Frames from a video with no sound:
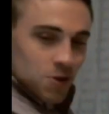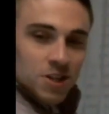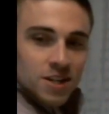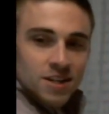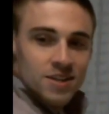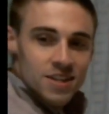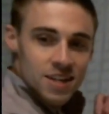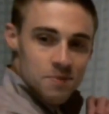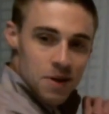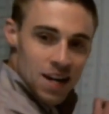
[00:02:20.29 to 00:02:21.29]
where
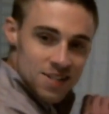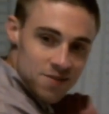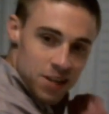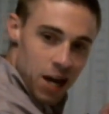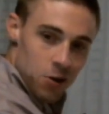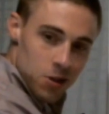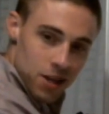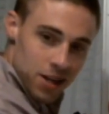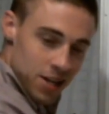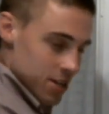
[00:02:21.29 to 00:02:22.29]
the mass of the
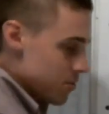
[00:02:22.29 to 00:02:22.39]
outlying